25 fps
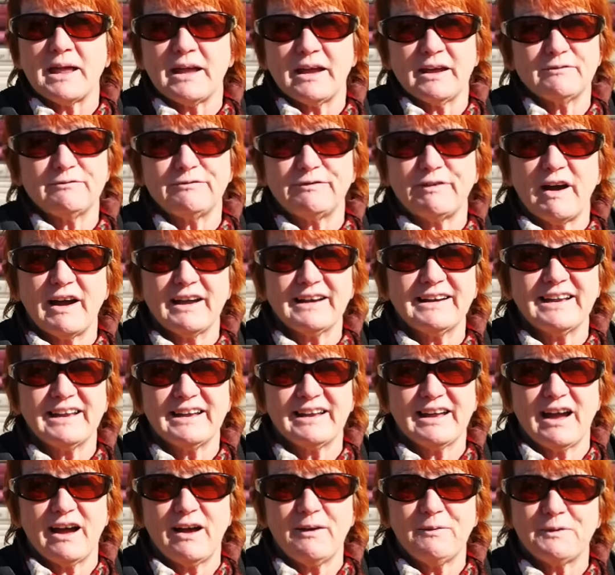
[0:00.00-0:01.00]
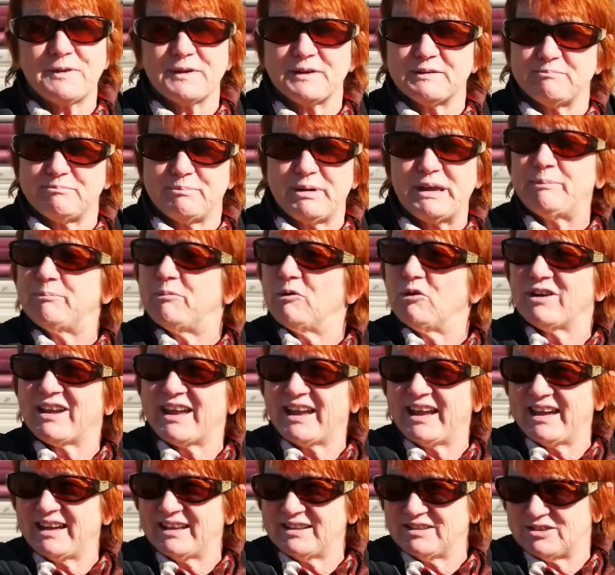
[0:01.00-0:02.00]
and finding out that people
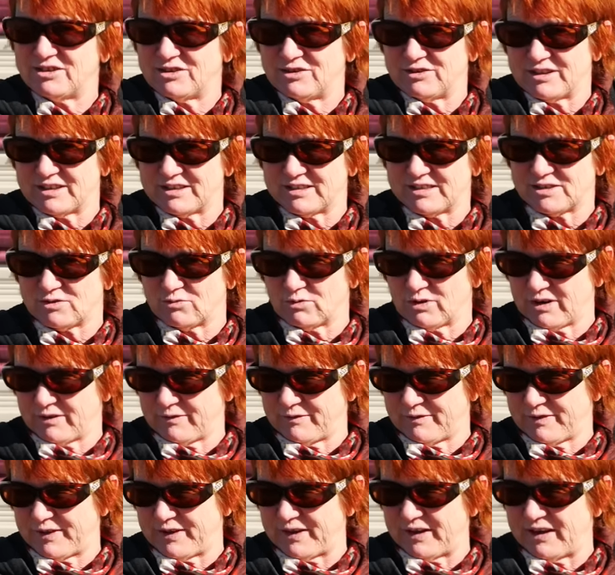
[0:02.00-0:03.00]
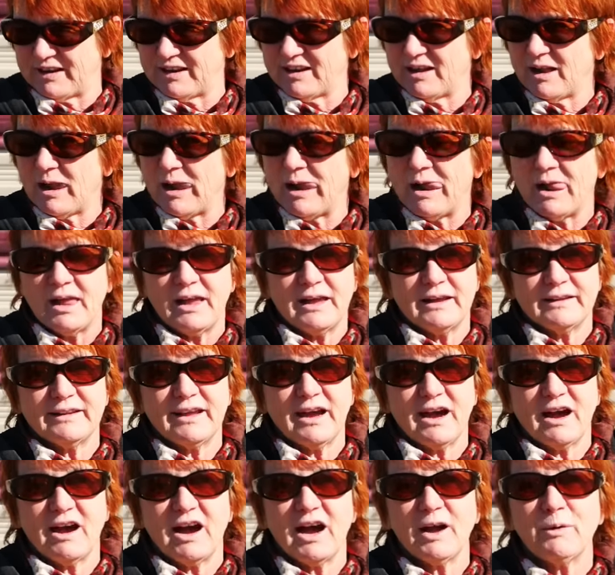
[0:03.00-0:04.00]
can do this sort of thing.
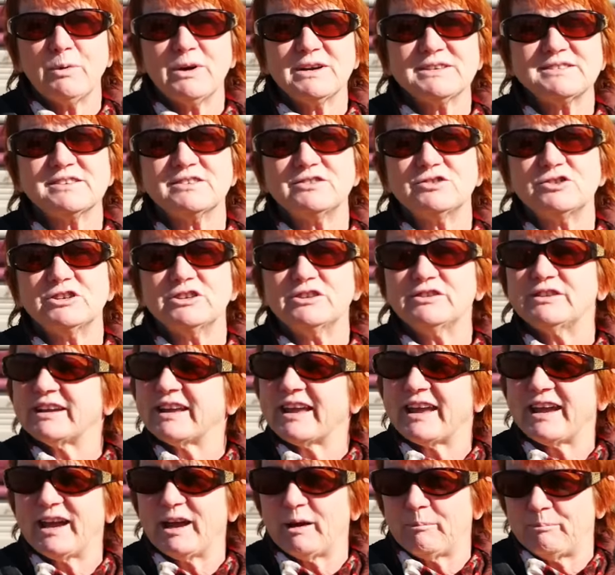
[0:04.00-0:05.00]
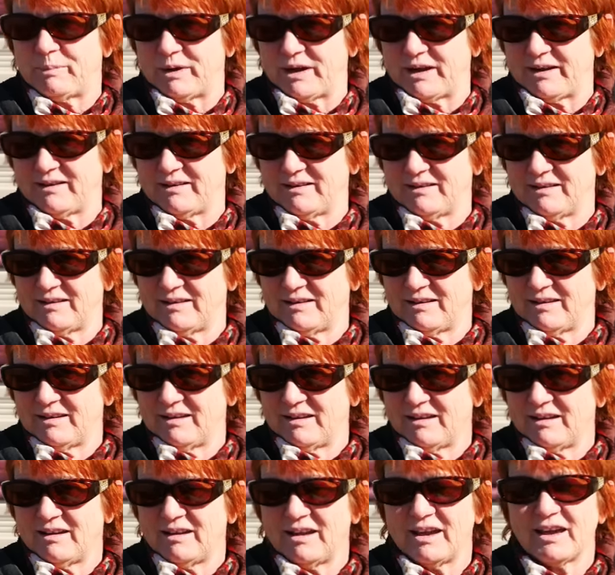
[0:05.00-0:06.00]
Now, I wasn't new to camping
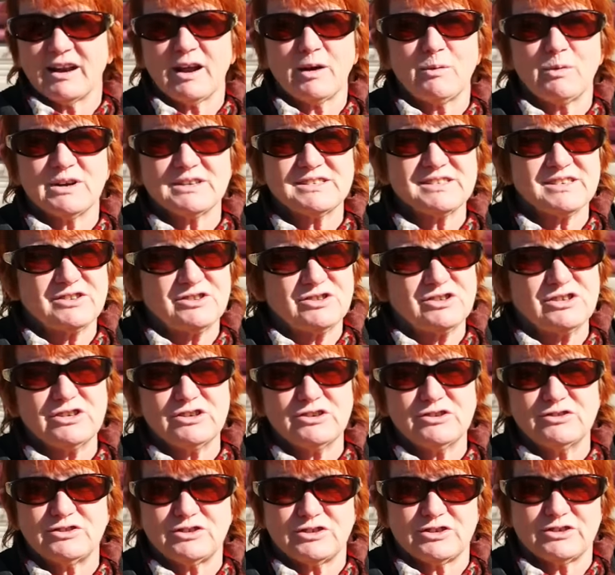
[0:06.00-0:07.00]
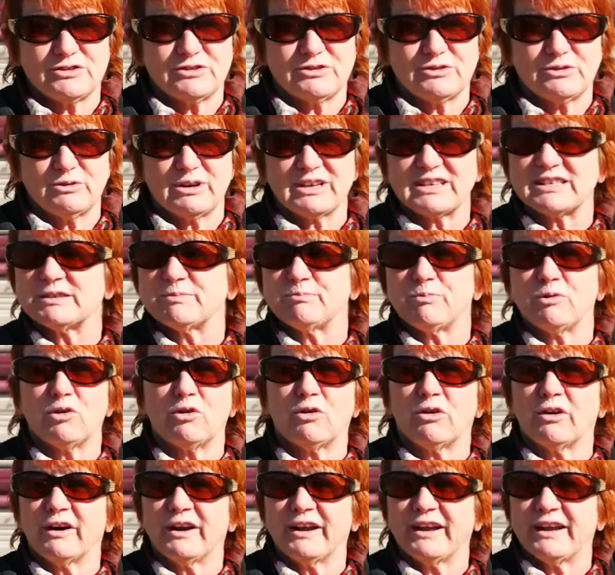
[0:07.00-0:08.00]
and I wasn't new to
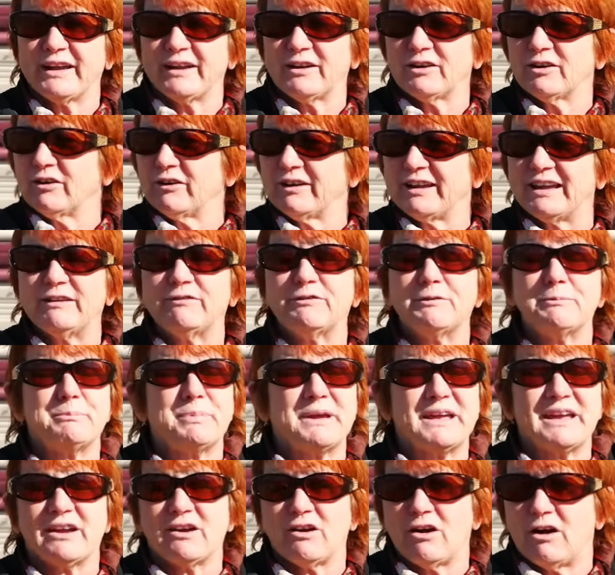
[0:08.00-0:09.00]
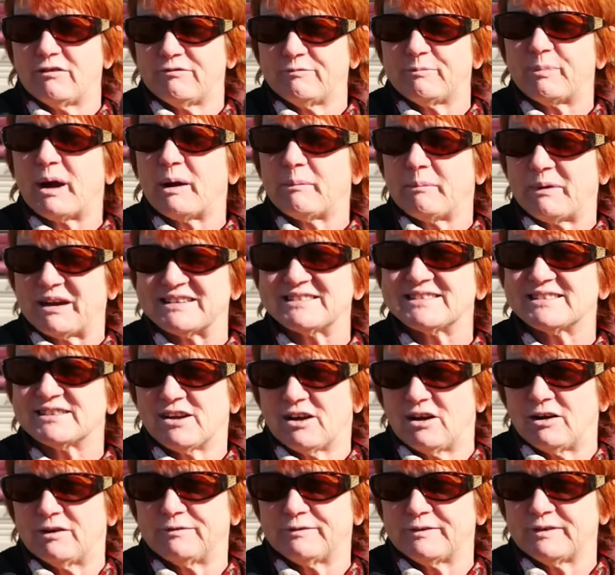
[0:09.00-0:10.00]
exploring or even being off by
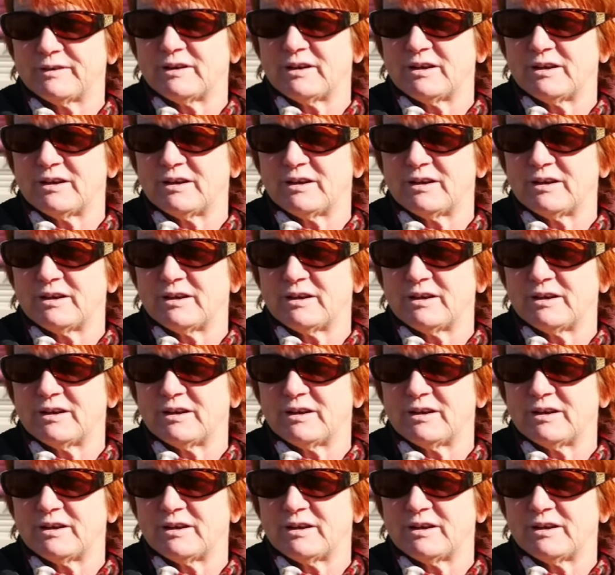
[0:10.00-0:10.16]
myself.